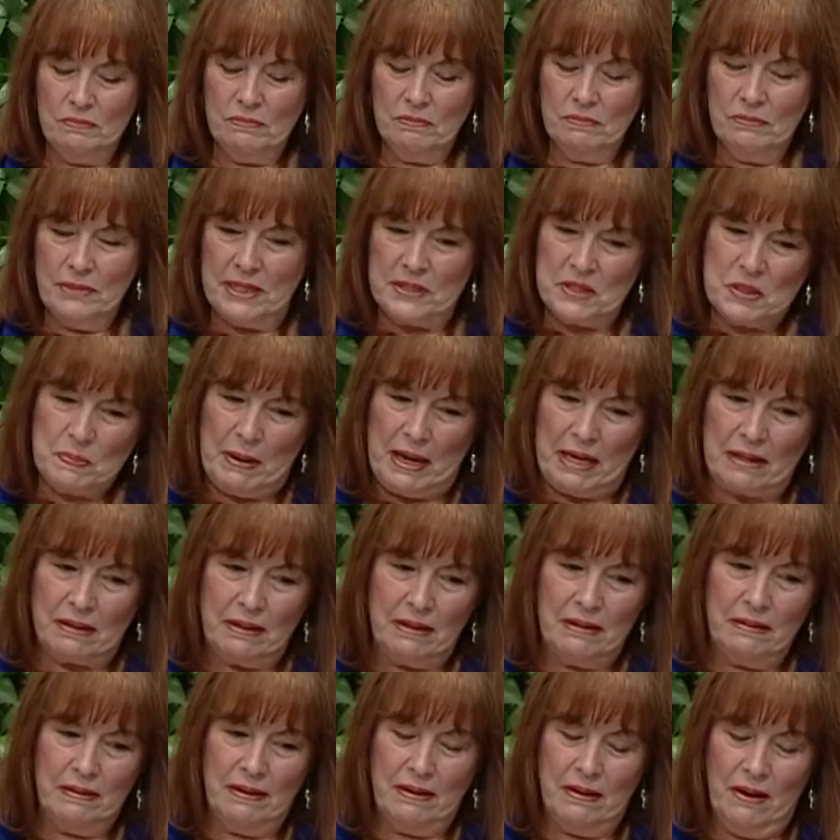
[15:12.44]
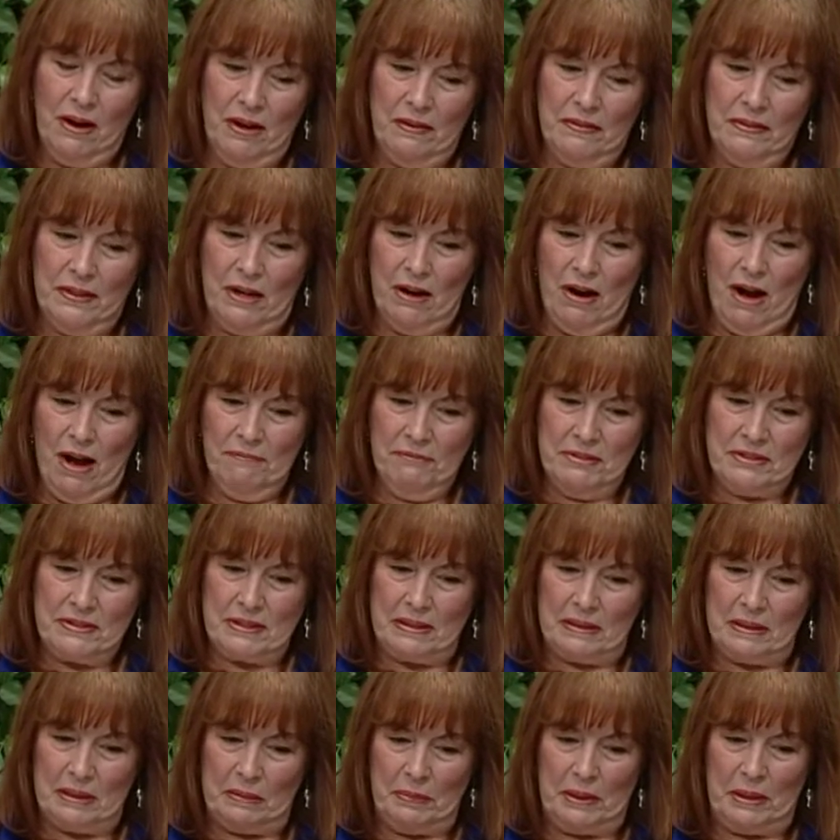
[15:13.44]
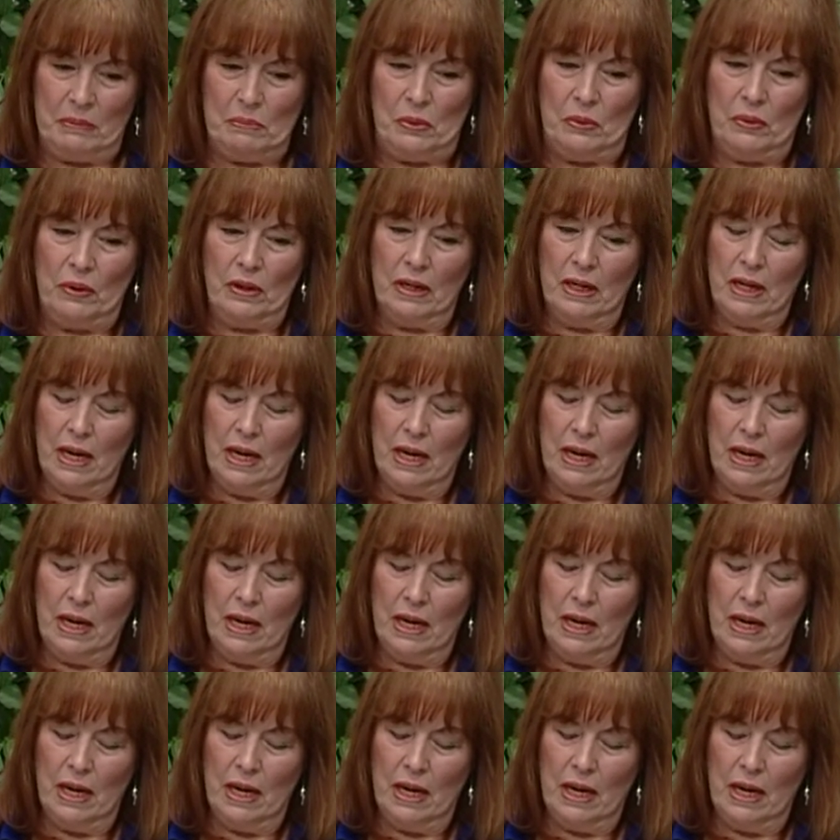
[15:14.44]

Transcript: Expand on the office a little bit more.